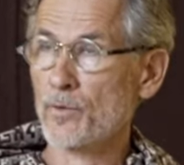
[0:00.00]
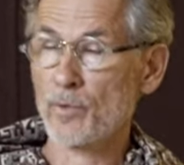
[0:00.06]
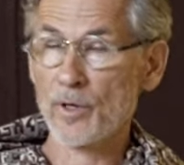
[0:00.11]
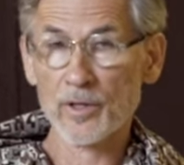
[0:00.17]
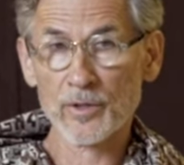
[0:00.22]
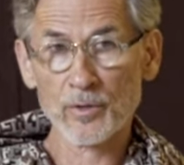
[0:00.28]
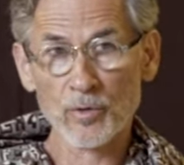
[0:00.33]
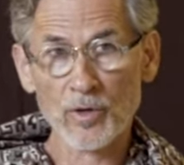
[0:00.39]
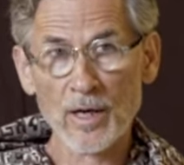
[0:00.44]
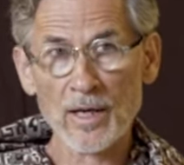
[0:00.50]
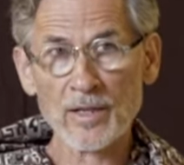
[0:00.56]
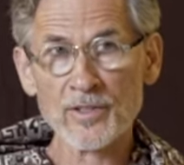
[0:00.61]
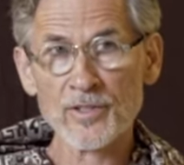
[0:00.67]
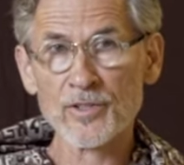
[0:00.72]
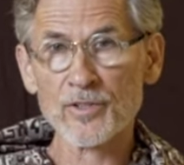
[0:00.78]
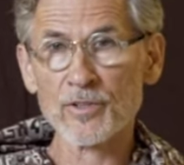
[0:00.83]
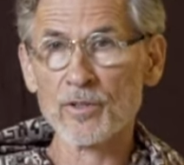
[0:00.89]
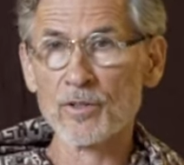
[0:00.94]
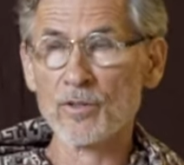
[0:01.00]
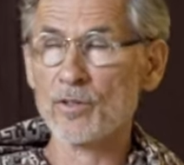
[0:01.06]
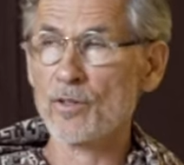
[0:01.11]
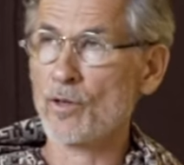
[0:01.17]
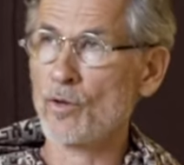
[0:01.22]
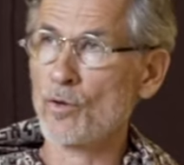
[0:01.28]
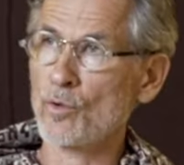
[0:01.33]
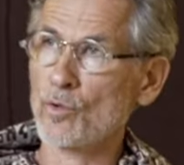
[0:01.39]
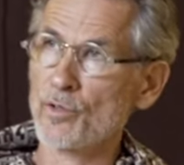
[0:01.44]
we had to cancel the
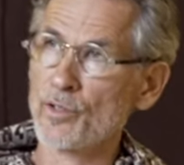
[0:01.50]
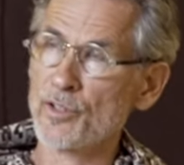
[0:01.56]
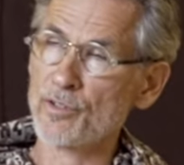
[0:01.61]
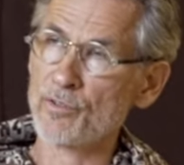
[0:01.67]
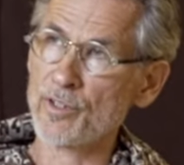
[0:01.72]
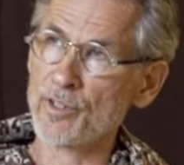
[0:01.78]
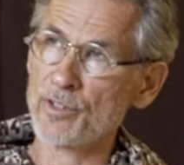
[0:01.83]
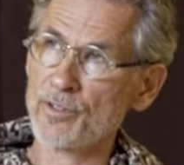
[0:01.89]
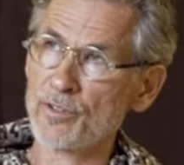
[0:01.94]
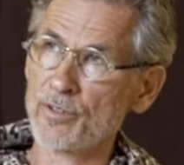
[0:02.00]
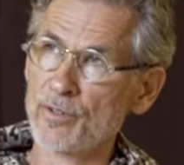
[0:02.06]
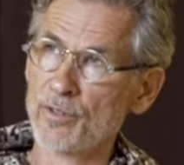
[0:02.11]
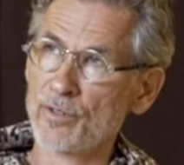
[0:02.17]
whole retreat,